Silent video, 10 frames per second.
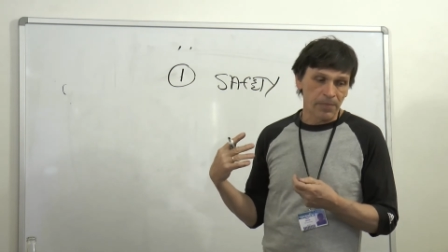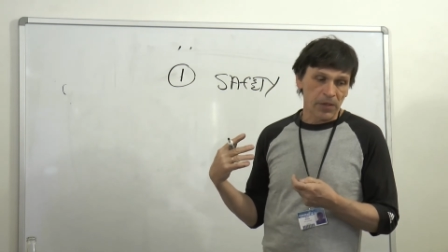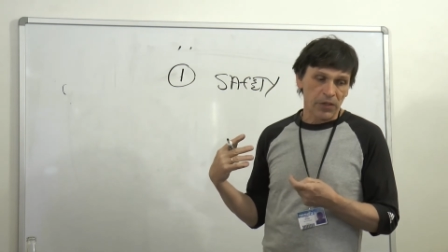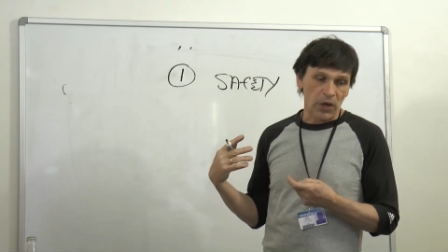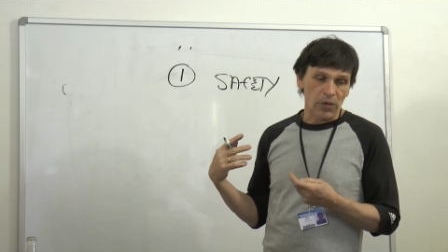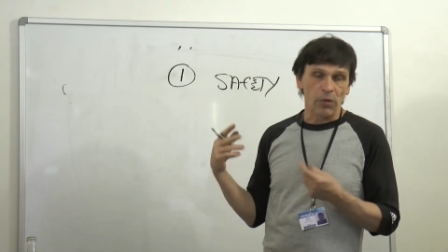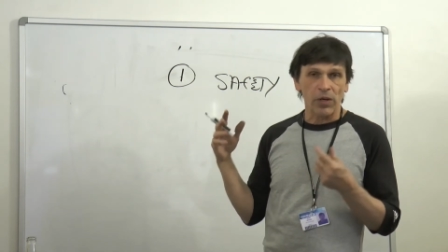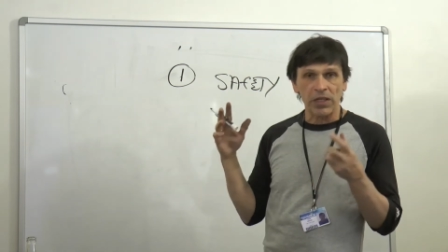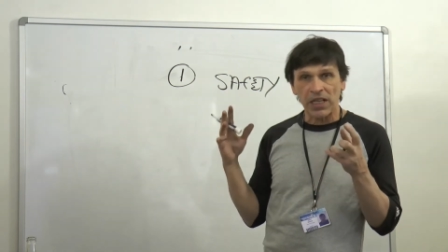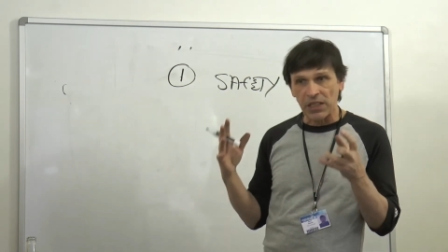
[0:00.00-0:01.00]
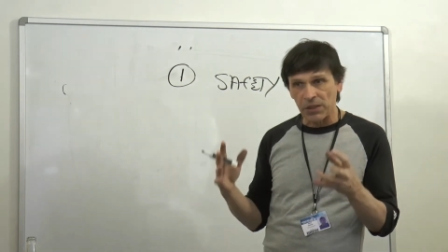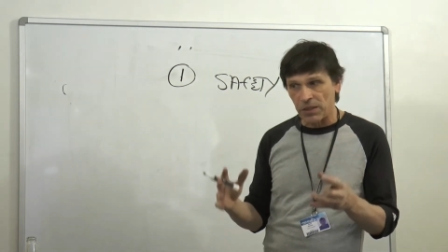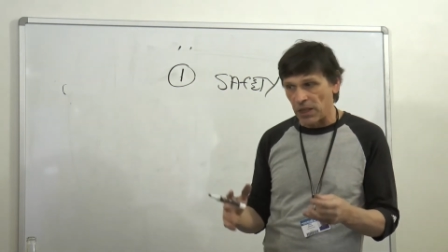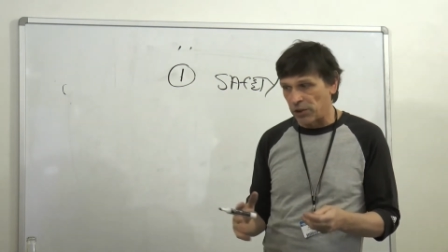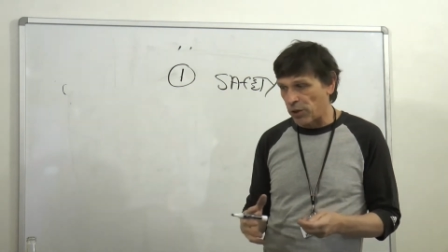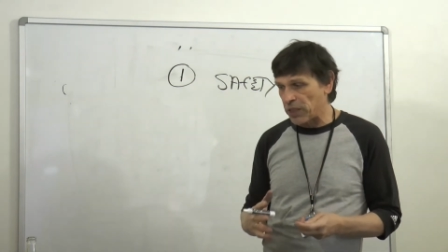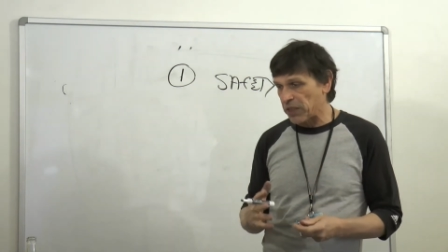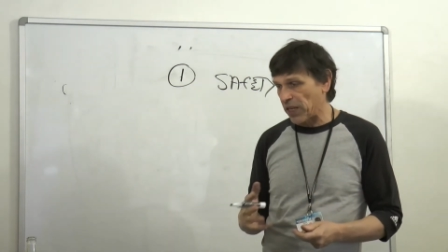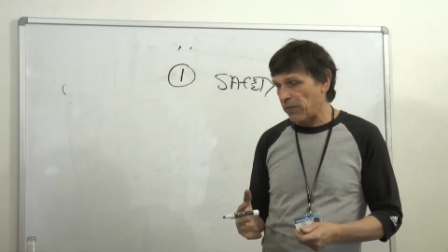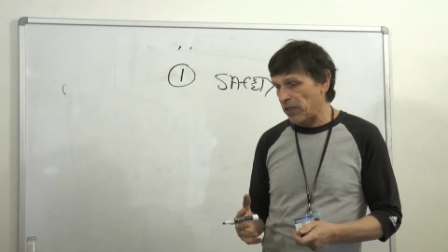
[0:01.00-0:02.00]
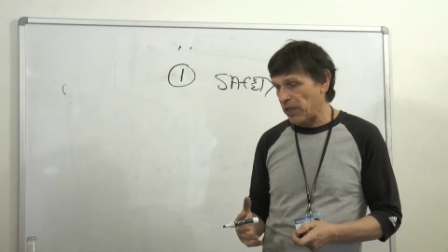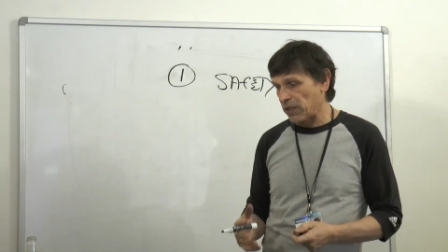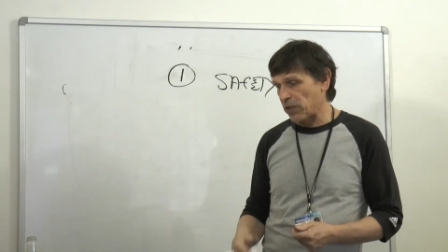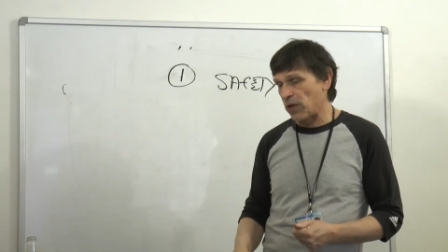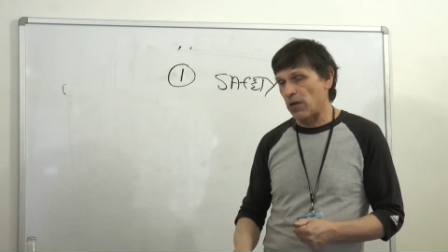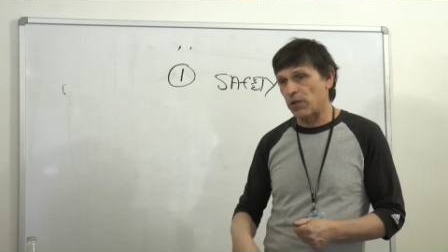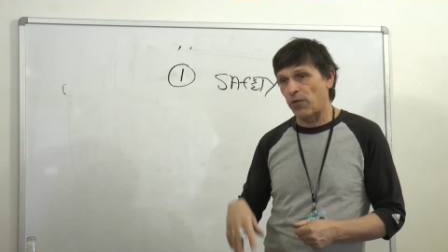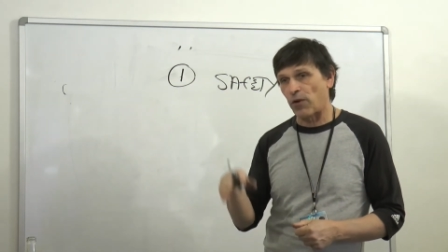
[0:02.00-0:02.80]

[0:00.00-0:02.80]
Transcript: So you want to address safety concerns.